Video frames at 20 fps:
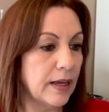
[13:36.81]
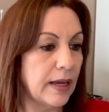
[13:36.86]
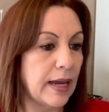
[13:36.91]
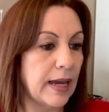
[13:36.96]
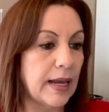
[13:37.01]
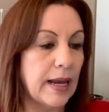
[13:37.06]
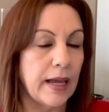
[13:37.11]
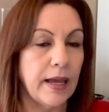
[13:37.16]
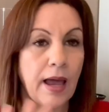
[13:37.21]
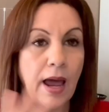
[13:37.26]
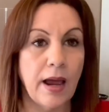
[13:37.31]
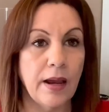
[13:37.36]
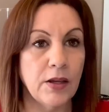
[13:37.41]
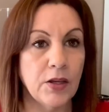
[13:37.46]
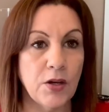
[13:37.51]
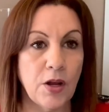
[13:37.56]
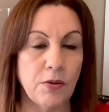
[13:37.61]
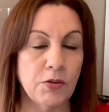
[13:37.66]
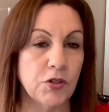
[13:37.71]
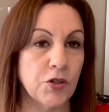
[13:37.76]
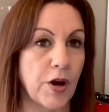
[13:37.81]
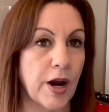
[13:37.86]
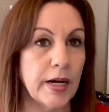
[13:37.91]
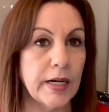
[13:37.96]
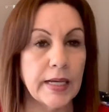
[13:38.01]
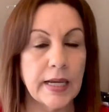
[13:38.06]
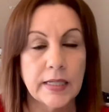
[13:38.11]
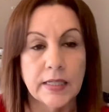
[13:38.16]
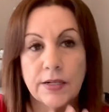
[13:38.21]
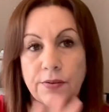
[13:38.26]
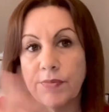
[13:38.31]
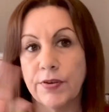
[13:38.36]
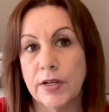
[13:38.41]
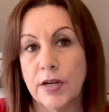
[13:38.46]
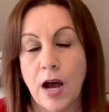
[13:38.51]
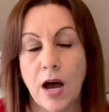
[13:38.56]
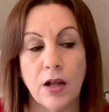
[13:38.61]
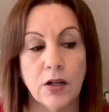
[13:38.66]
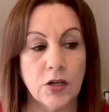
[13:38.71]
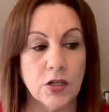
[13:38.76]
And I you know, was trying to get different
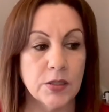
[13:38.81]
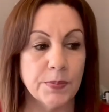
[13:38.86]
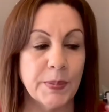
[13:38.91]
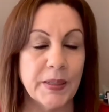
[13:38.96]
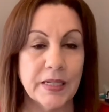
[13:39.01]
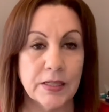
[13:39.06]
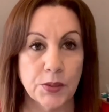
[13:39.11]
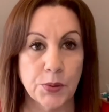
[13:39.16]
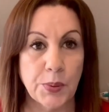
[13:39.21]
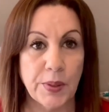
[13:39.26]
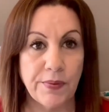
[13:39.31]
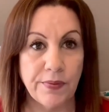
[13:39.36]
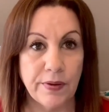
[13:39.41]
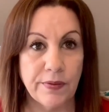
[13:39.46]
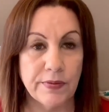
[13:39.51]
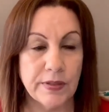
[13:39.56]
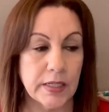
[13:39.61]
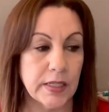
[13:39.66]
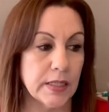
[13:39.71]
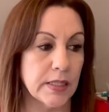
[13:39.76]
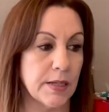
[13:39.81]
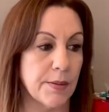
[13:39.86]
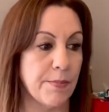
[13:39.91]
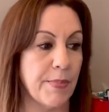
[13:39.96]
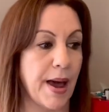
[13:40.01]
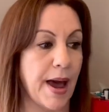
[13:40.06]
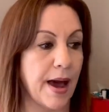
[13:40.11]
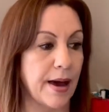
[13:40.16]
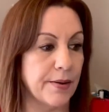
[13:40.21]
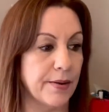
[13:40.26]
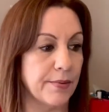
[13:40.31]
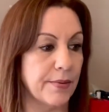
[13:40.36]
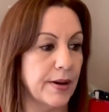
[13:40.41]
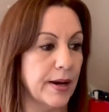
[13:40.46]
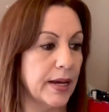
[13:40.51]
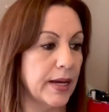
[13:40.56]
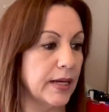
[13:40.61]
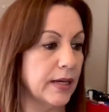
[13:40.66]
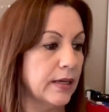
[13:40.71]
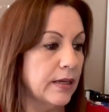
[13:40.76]
colors because $3.50 isn't bad,
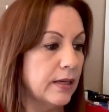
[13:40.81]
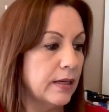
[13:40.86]
right?